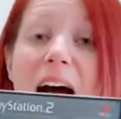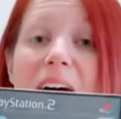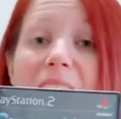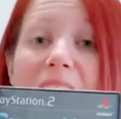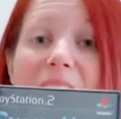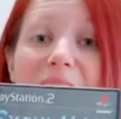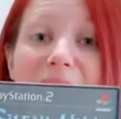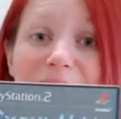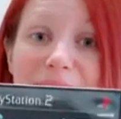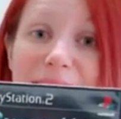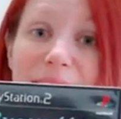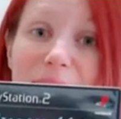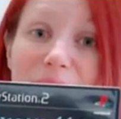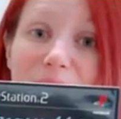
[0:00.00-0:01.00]
I can
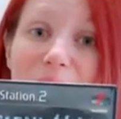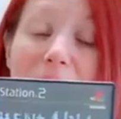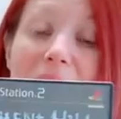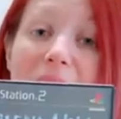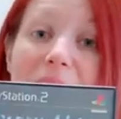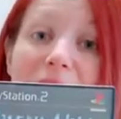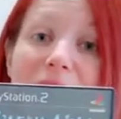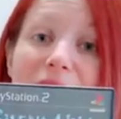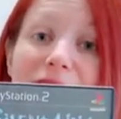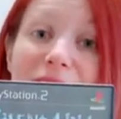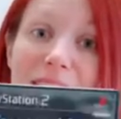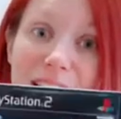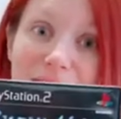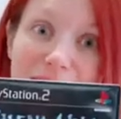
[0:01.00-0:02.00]
tell you, I have
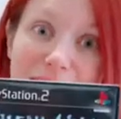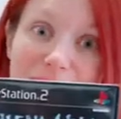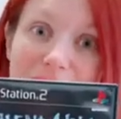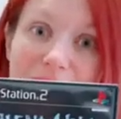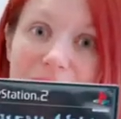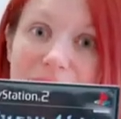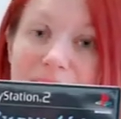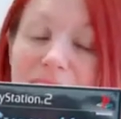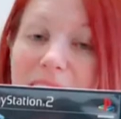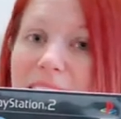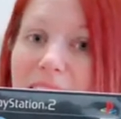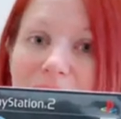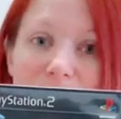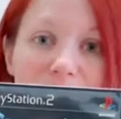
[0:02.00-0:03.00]
never seen this in
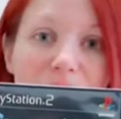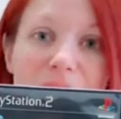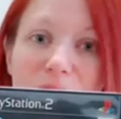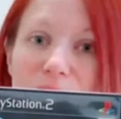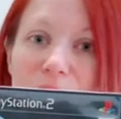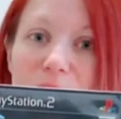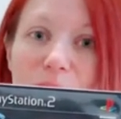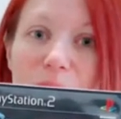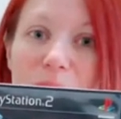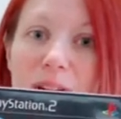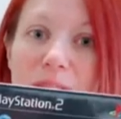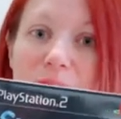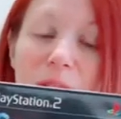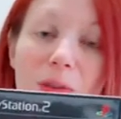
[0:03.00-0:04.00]
any retro
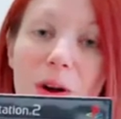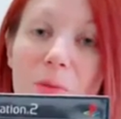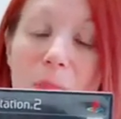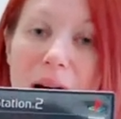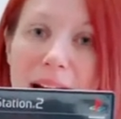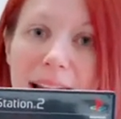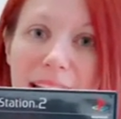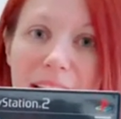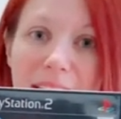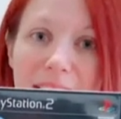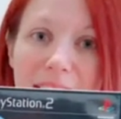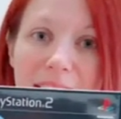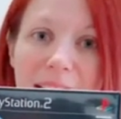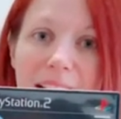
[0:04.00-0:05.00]
stores around my
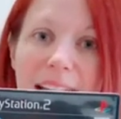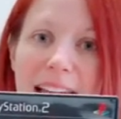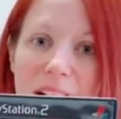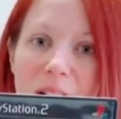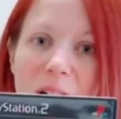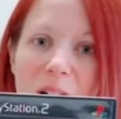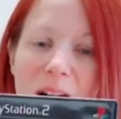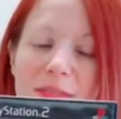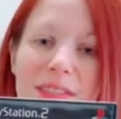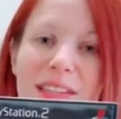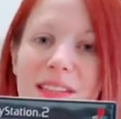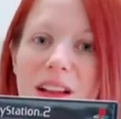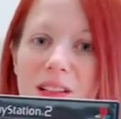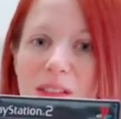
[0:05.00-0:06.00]
area at all. I've
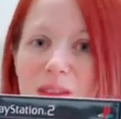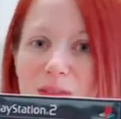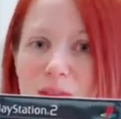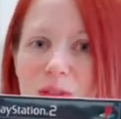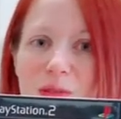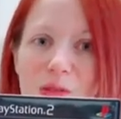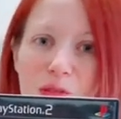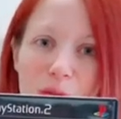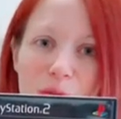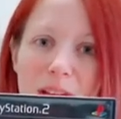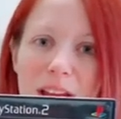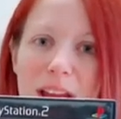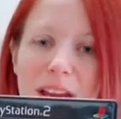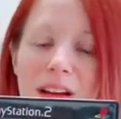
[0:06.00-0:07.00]
seen Silent Hill 2,
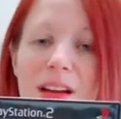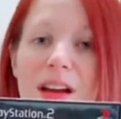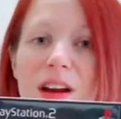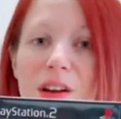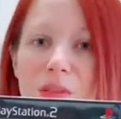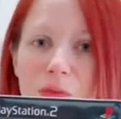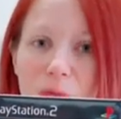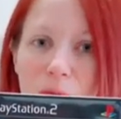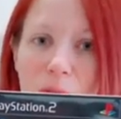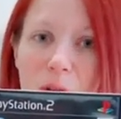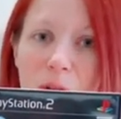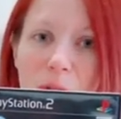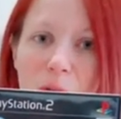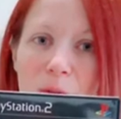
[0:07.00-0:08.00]
3, The
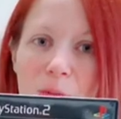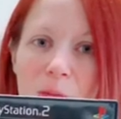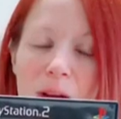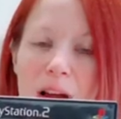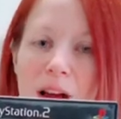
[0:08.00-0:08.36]
Room,